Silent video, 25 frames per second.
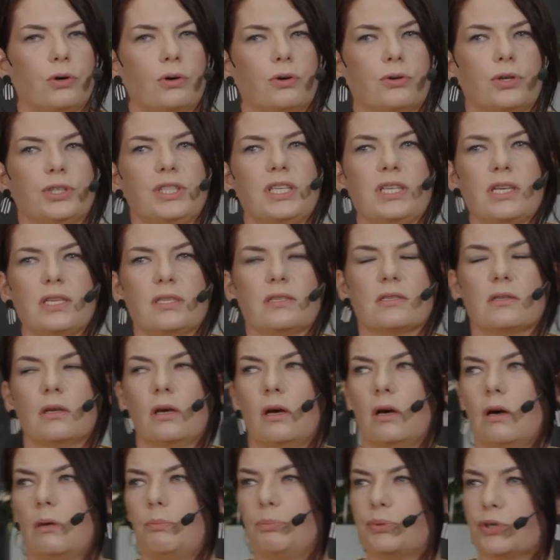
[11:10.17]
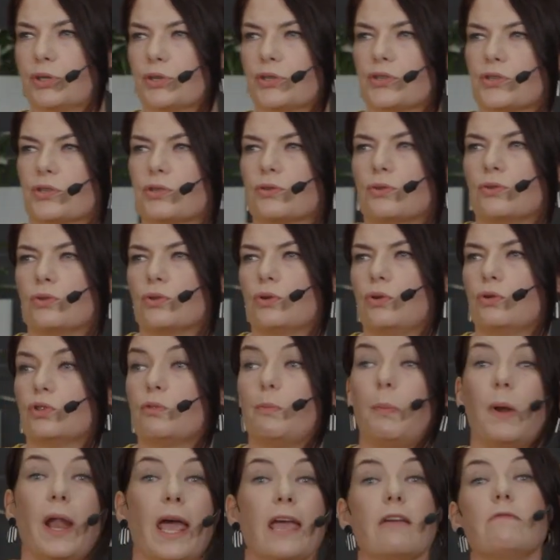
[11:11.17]
or this uh, person
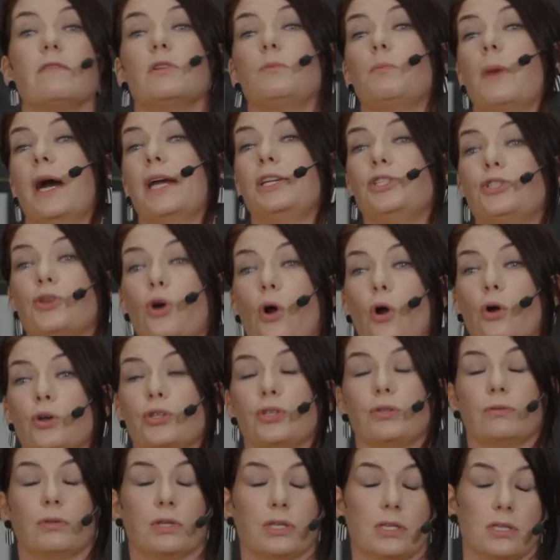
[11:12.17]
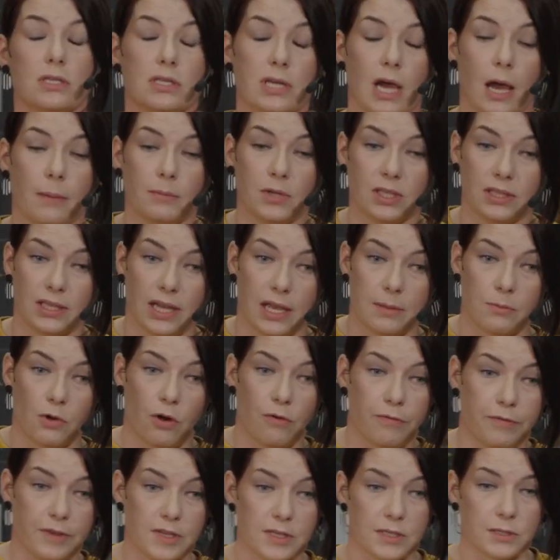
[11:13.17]
could play with my dog during the time that I'm
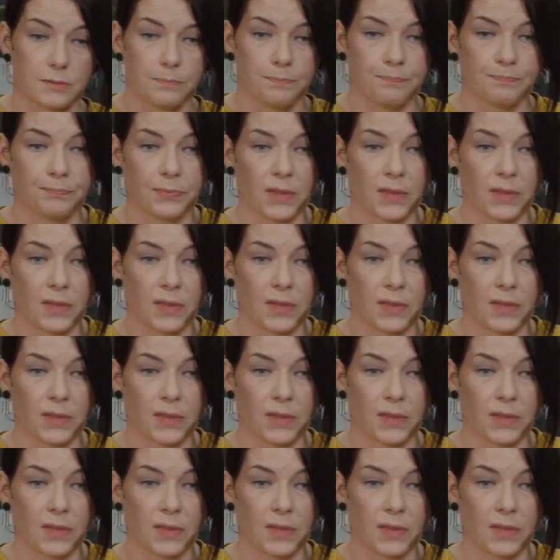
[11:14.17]
office.